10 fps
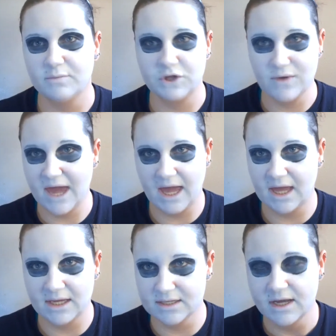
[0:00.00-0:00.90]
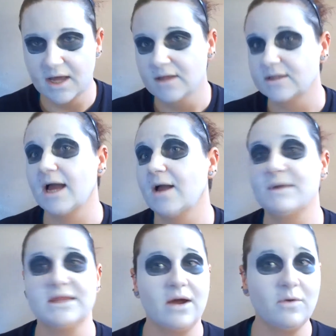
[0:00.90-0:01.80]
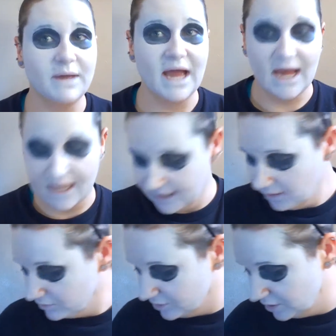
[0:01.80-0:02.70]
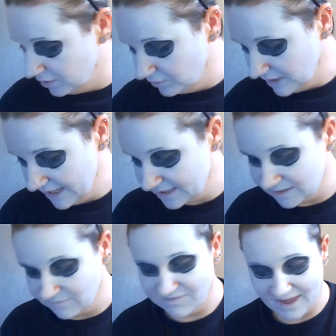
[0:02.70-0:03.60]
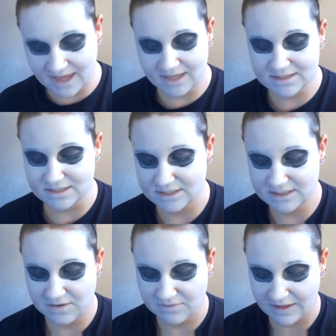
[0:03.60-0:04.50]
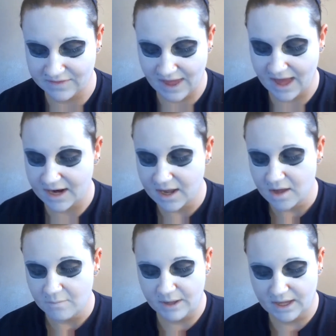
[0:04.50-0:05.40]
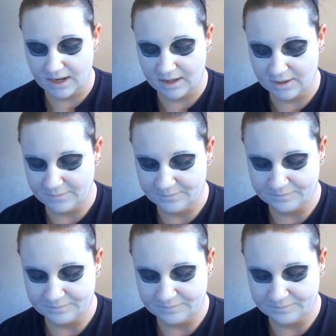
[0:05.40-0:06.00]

You can't, like, I mean, that would be ideal to do like some veins and stuff like that, but I